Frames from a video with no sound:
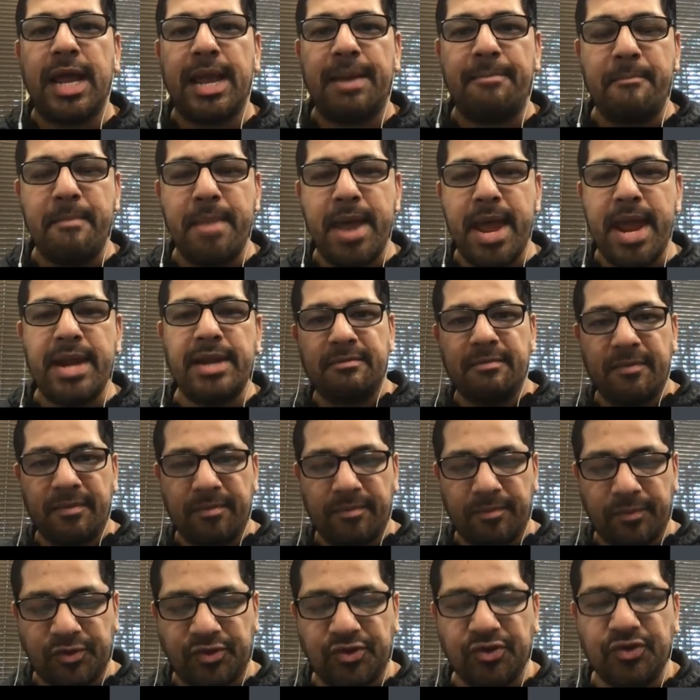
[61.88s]
meant
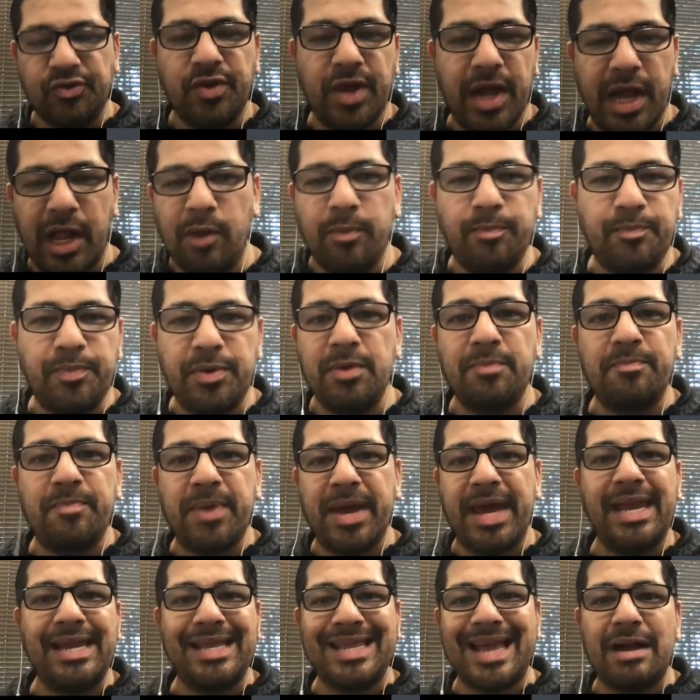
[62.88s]
to help you
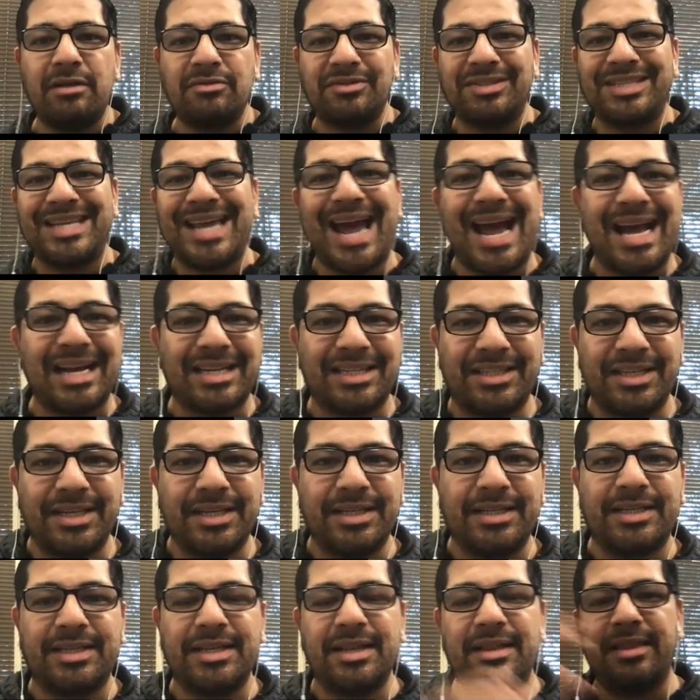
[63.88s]
pay down
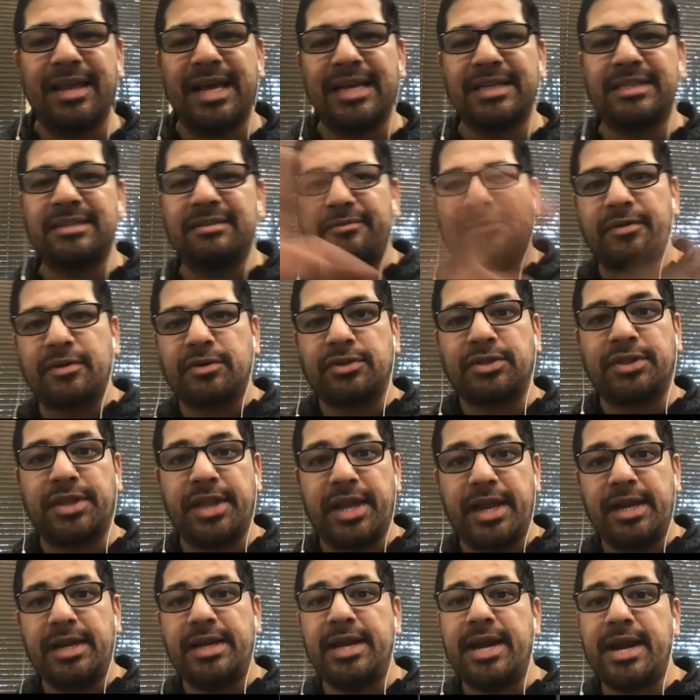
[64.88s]
taxes. That's the first
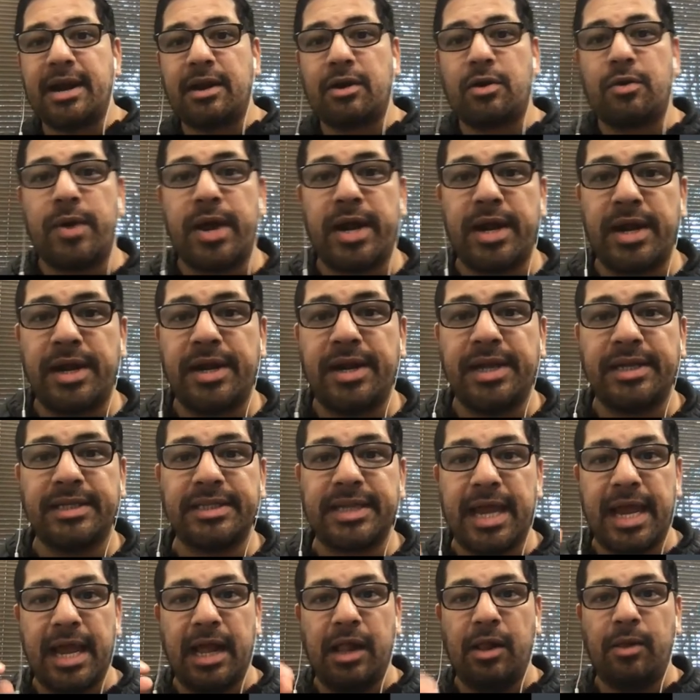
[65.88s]
thing that a credit is
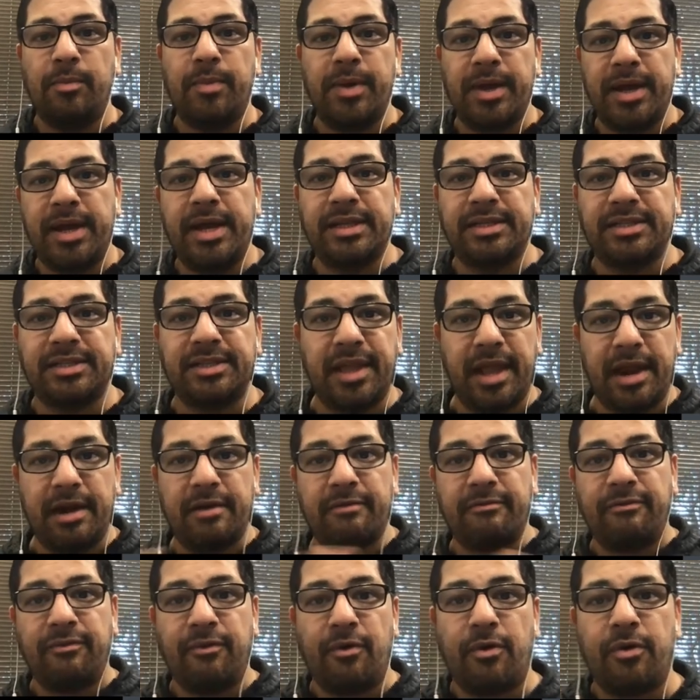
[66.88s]
it's there
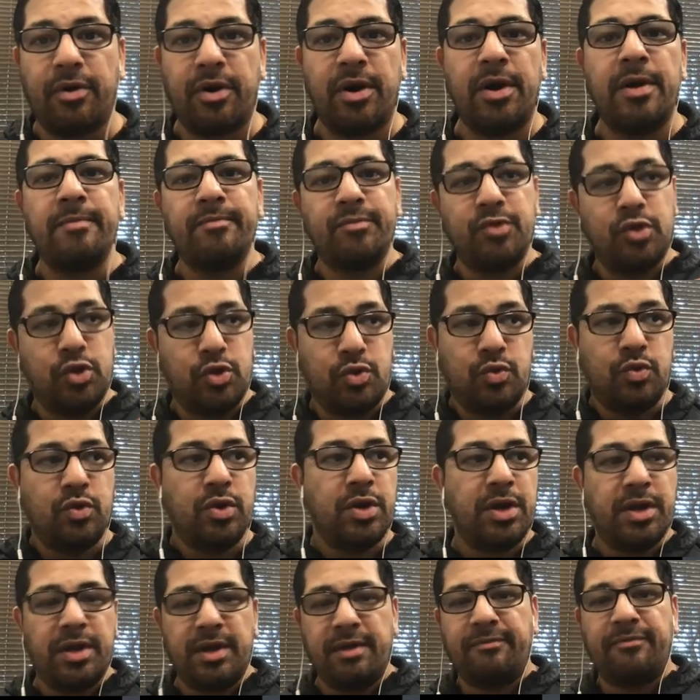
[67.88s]
for.
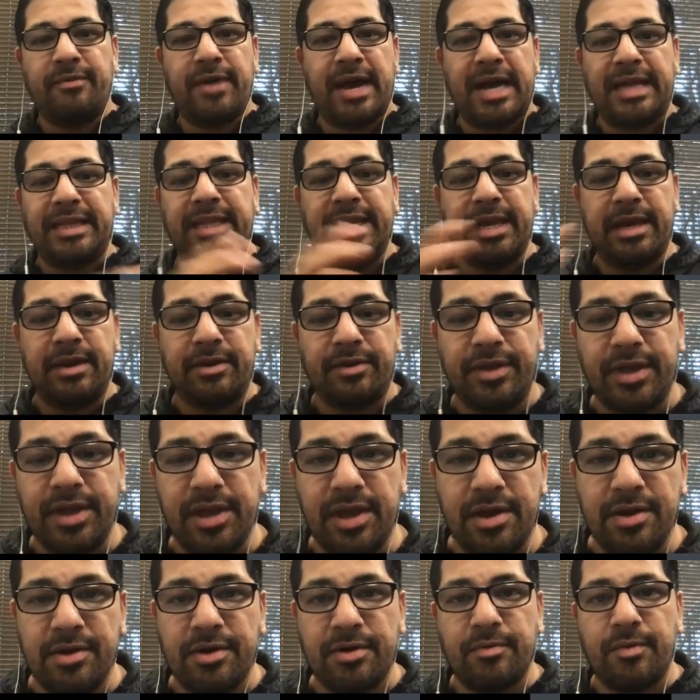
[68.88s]
If at the end of the
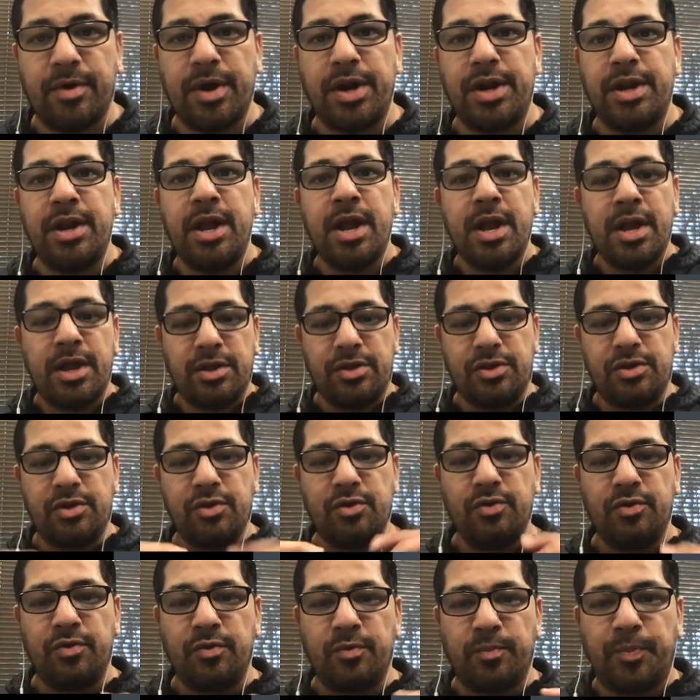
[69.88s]
year, when
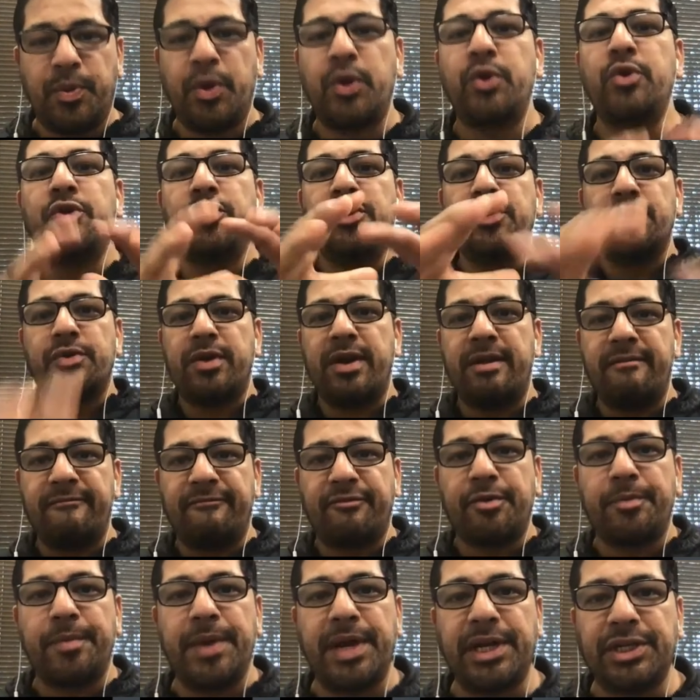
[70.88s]
you put your
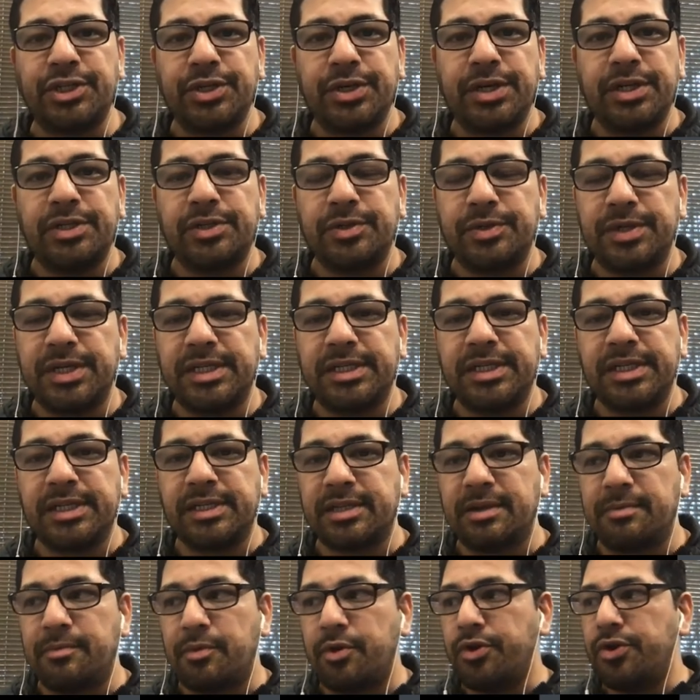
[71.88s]
information into the
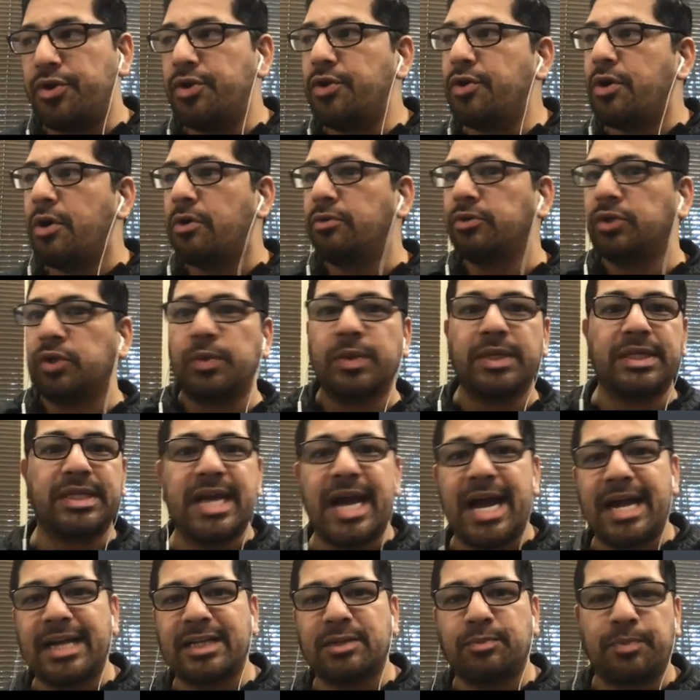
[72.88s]
system or you go to a
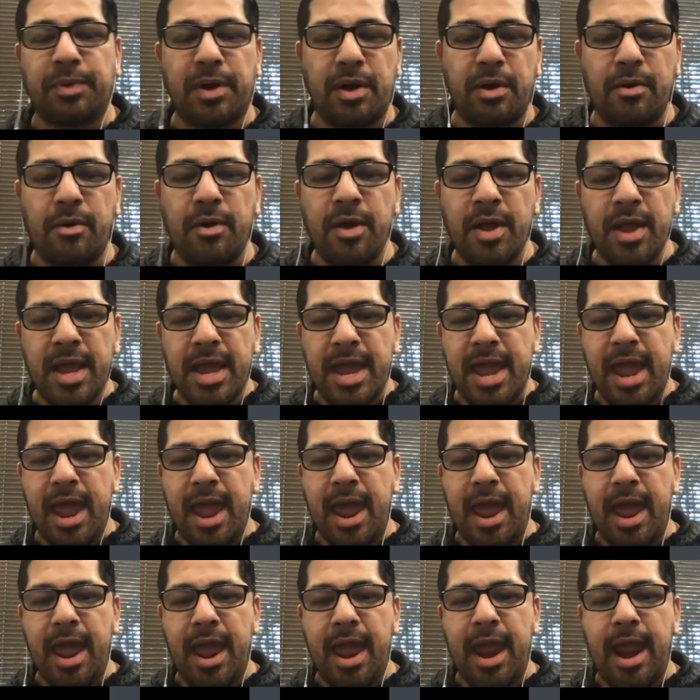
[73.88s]
tax pro
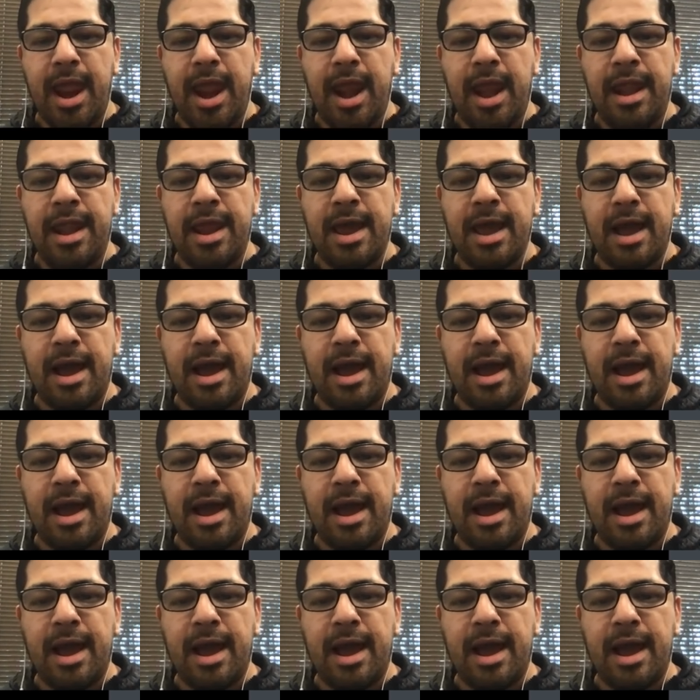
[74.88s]
and